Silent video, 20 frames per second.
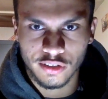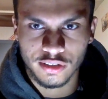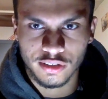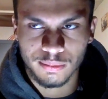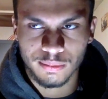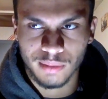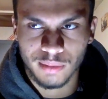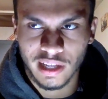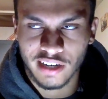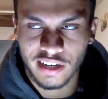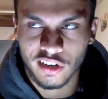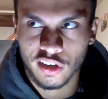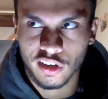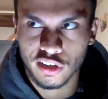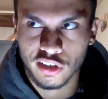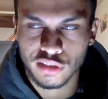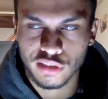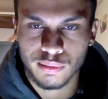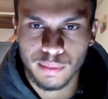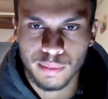black
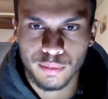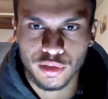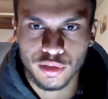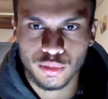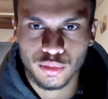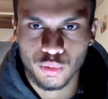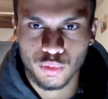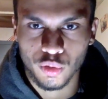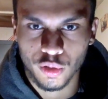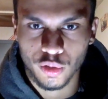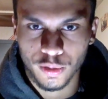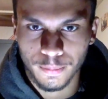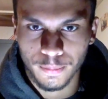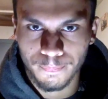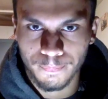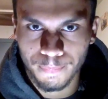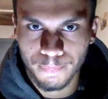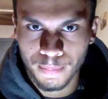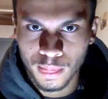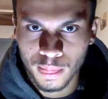Congress members
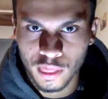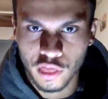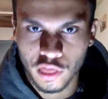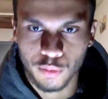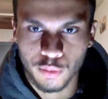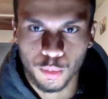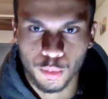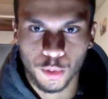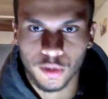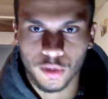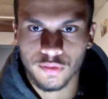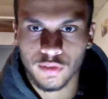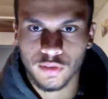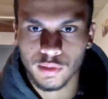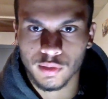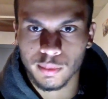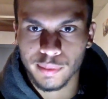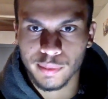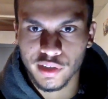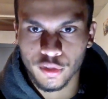were supportive
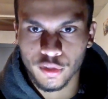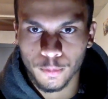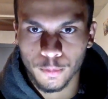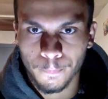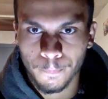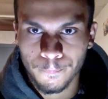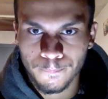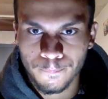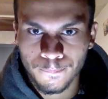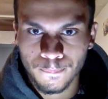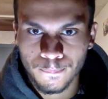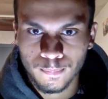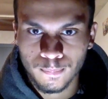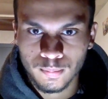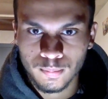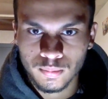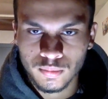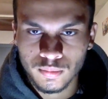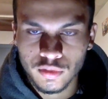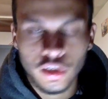of the bill.
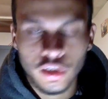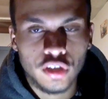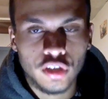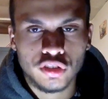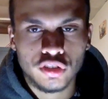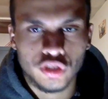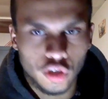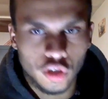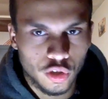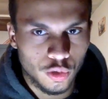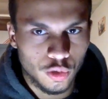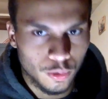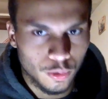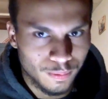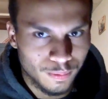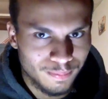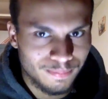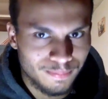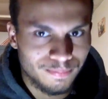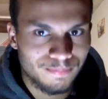
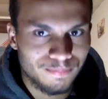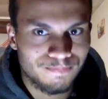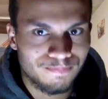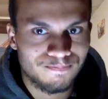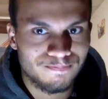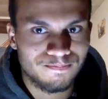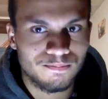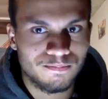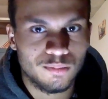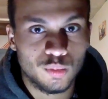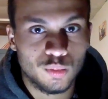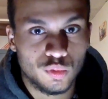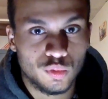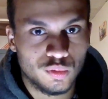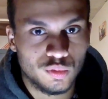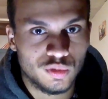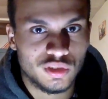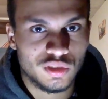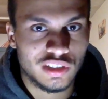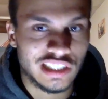So
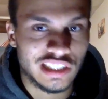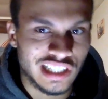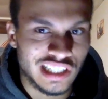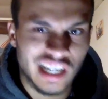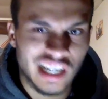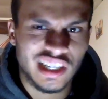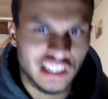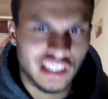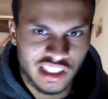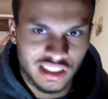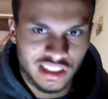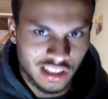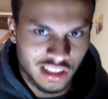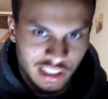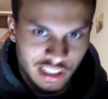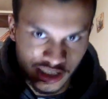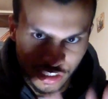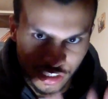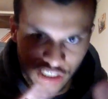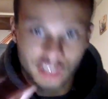it's not
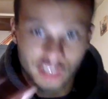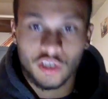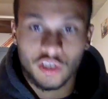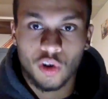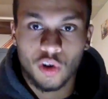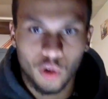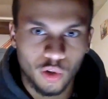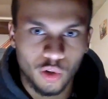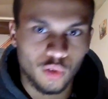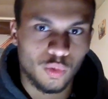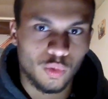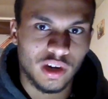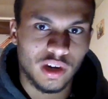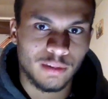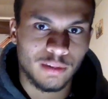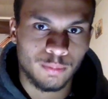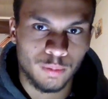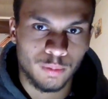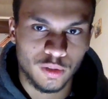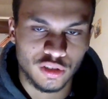necessarily just all the
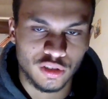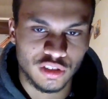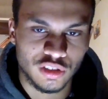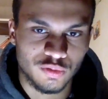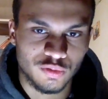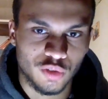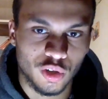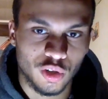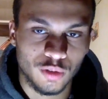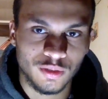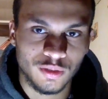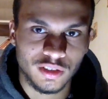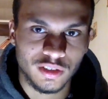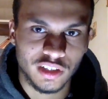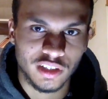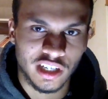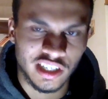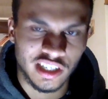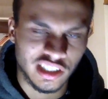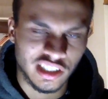white person's fault.
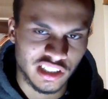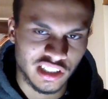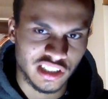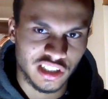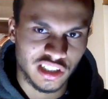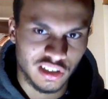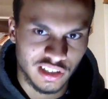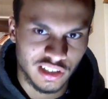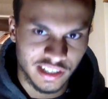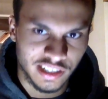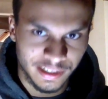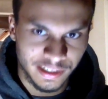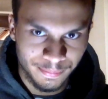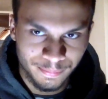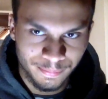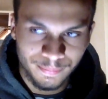Not necessarily